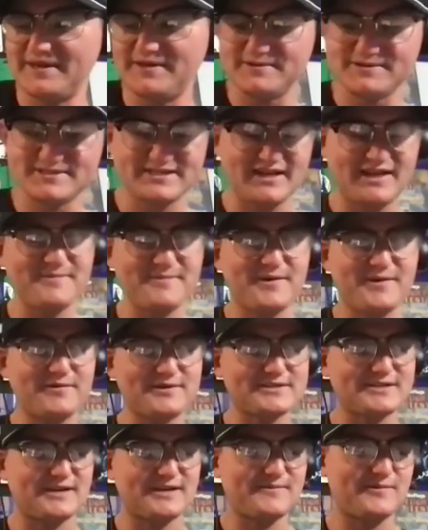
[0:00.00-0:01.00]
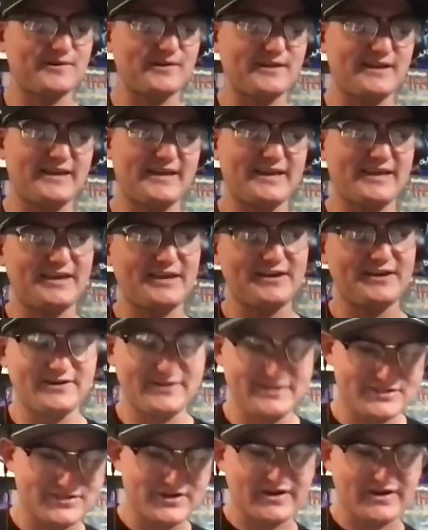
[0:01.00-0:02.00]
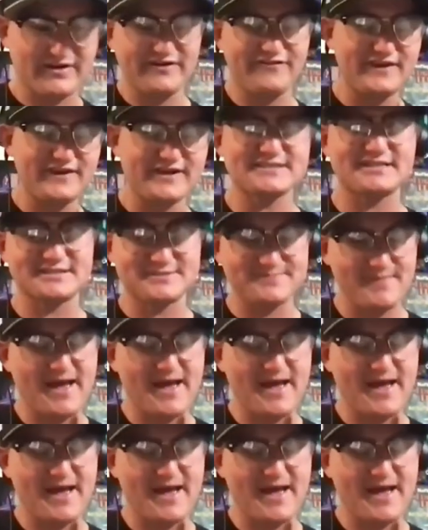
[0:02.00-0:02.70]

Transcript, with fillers: He was telling me one time where like you know he's trying to fix his